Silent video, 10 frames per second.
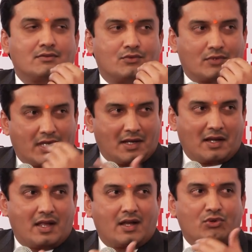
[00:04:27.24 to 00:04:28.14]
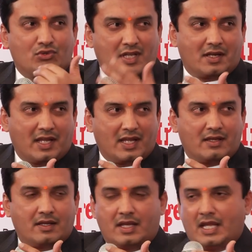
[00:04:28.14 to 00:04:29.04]
to Kerala, to Chennai,
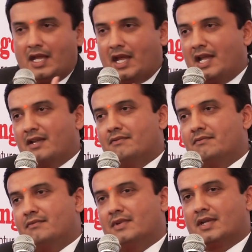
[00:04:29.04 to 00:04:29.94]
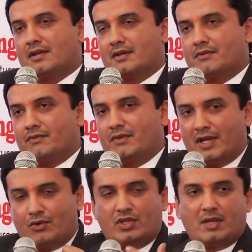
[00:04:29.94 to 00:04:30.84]
and we
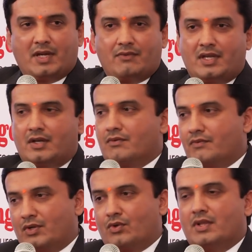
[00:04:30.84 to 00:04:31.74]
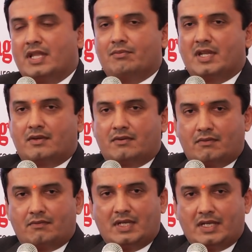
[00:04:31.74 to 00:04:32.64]
went to them and we, we told them that
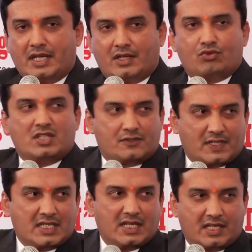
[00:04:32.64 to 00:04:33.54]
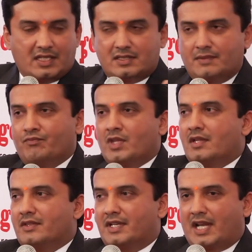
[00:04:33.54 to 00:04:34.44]
we'll get you these facilities.
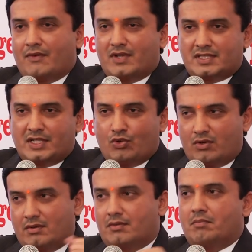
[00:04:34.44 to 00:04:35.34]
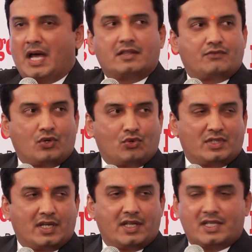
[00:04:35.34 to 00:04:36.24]
The drivers, they don't bath for two,
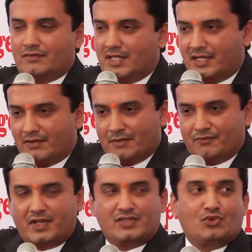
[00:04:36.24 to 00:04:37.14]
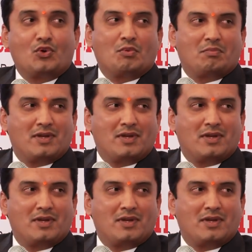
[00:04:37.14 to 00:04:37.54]
three days, we'll give them free soap,